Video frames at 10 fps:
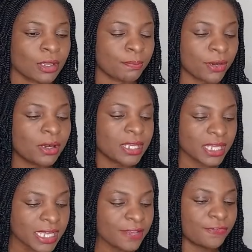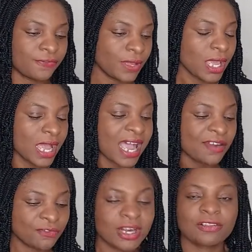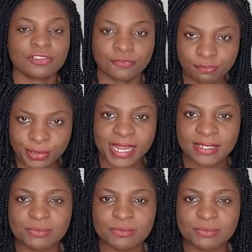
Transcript: But if I've run out of bread,